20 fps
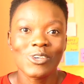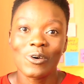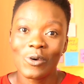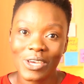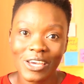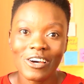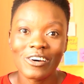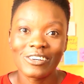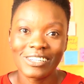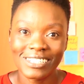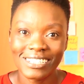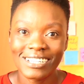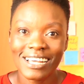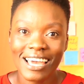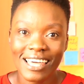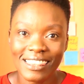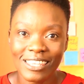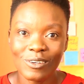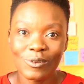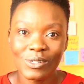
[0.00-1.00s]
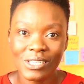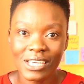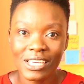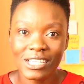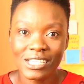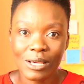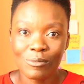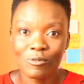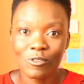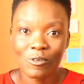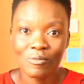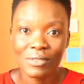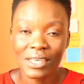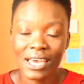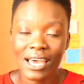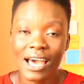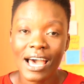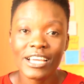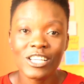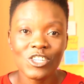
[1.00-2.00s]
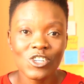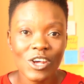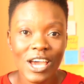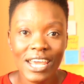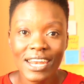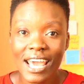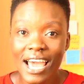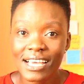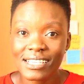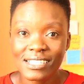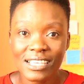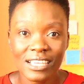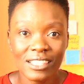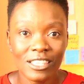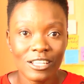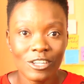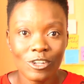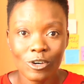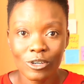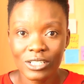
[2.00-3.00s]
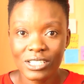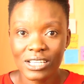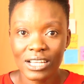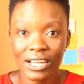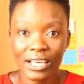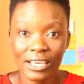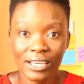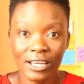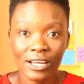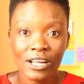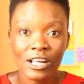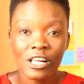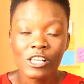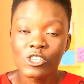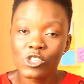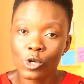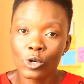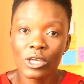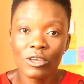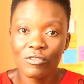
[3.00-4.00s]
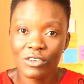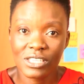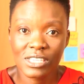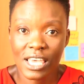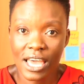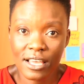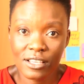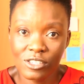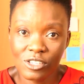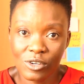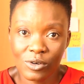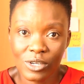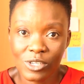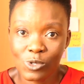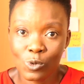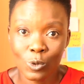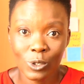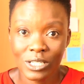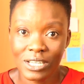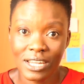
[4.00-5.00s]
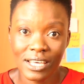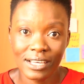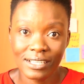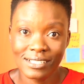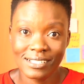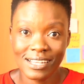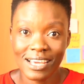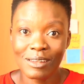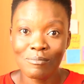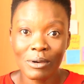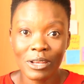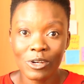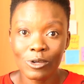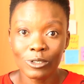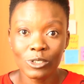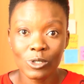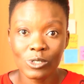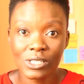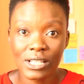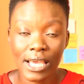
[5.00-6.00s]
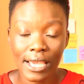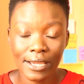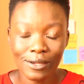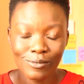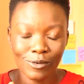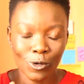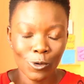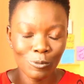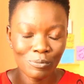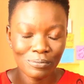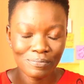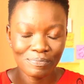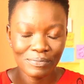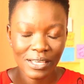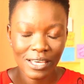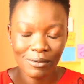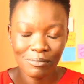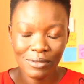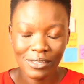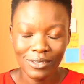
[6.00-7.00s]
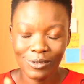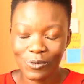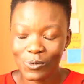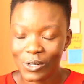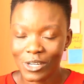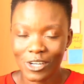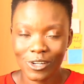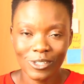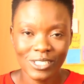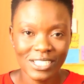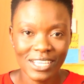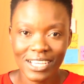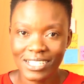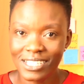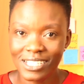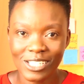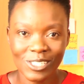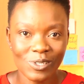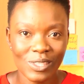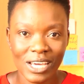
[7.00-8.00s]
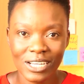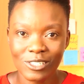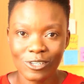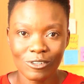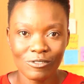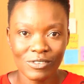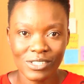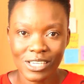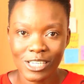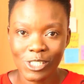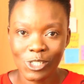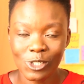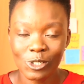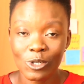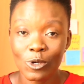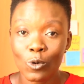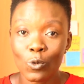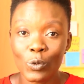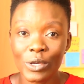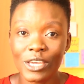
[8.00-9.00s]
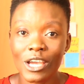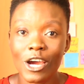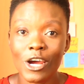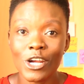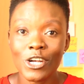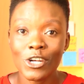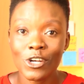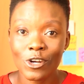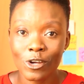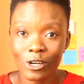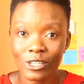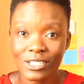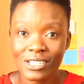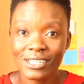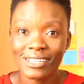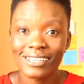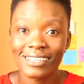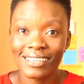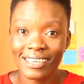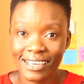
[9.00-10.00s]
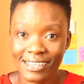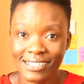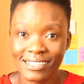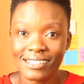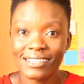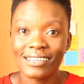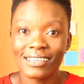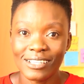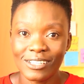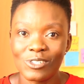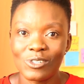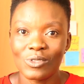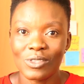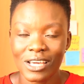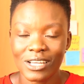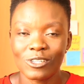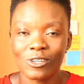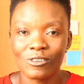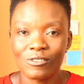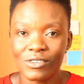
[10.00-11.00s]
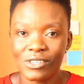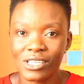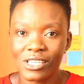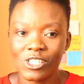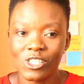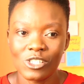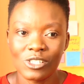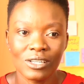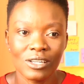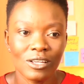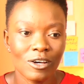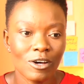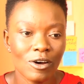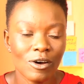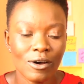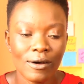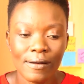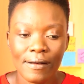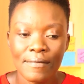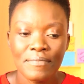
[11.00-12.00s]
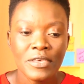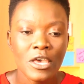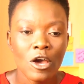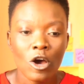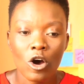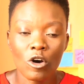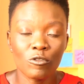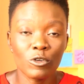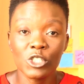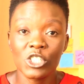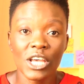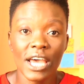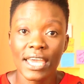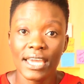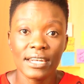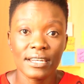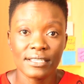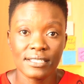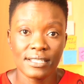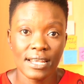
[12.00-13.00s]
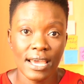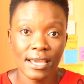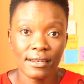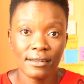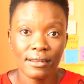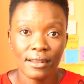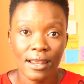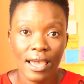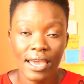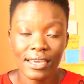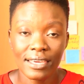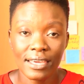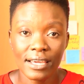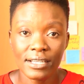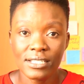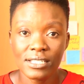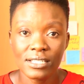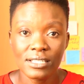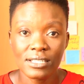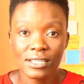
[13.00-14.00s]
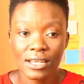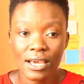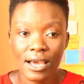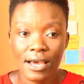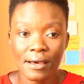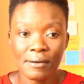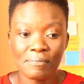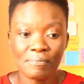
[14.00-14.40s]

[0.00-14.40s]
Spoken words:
going on, and then you take it up from there. I tried asking the doctor, like, so if it's cancerous, what next? And my doctor was like, nope, Abby, we're not getting into that conversation. We are not getting into that conversation, of which I understand. I get it,